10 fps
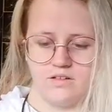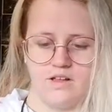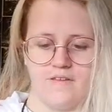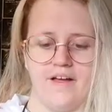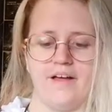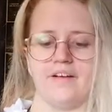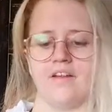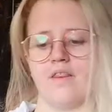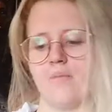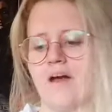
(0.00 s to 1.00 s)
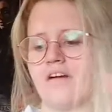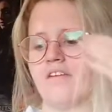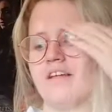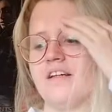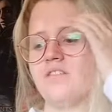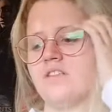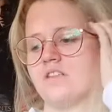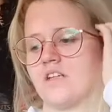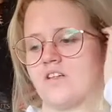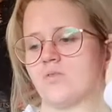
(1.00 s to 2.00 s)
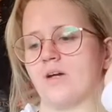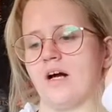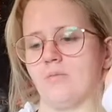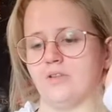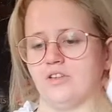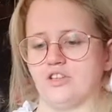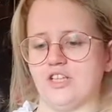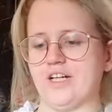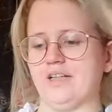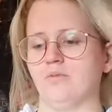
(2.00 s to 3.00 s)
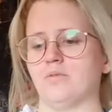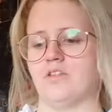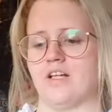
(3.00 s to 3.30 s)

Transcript: And then the Merry Thieves discuss what happened to James,